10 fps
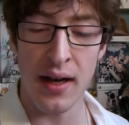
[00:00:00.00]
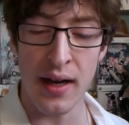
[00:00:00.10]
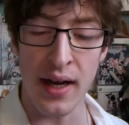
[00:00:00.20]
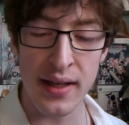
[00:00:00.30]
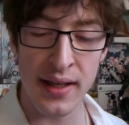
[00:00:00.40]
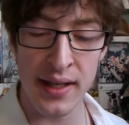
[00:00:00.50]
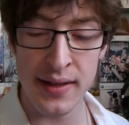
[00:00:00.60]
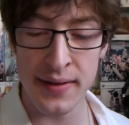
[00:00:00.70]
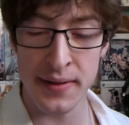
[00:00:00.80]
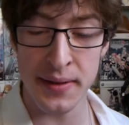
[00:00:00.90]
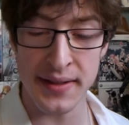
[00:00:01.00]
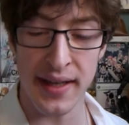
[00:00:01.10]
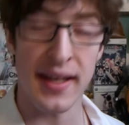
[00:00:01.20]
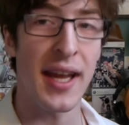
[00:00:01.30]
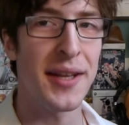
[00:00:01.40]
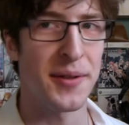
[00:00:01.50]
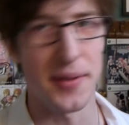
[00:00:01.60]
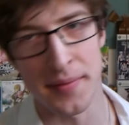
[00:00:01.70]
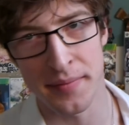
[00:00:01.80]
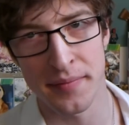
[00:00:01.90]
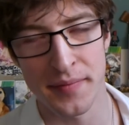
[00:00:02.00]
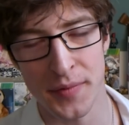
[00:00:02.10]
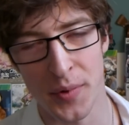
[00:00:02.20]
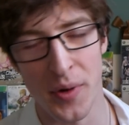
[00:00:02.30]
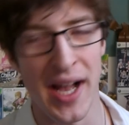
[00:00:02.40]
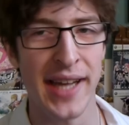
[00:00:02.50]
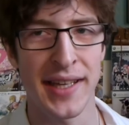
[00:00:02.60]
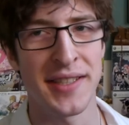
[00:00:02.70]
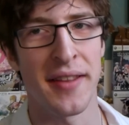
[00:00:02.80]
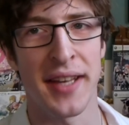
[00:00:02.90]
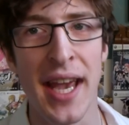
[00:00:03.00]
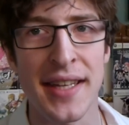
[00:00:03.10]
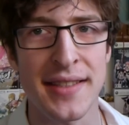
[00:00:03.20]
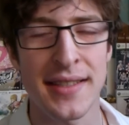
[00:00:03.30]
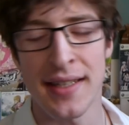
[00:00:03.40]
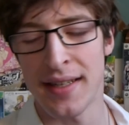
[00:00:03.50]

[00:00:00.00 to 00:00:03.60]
Hacking to the Gate, or Hacking to the Gate.